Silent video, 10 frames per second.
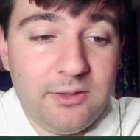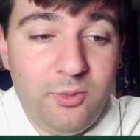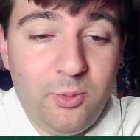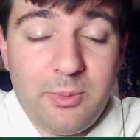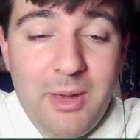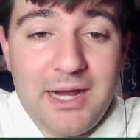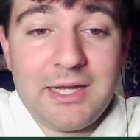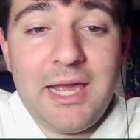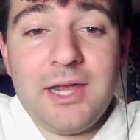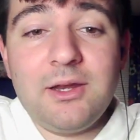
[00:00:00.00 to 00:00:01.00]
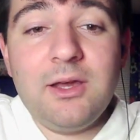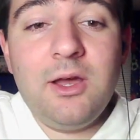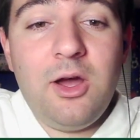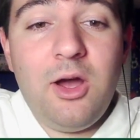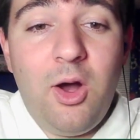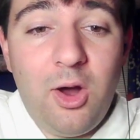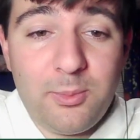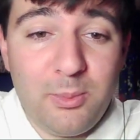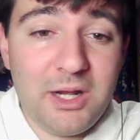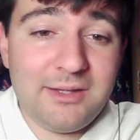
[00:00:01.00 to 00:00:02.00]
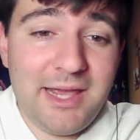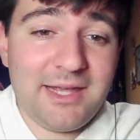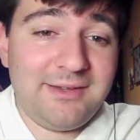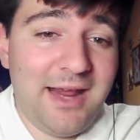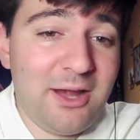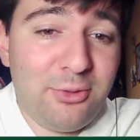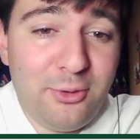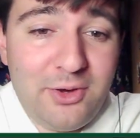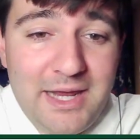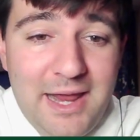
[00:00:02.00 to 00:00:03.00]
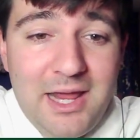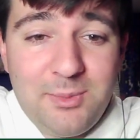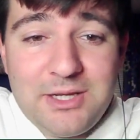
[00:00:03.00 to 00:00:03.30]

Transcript: We'll be back again on Monday, 10:30 a.m.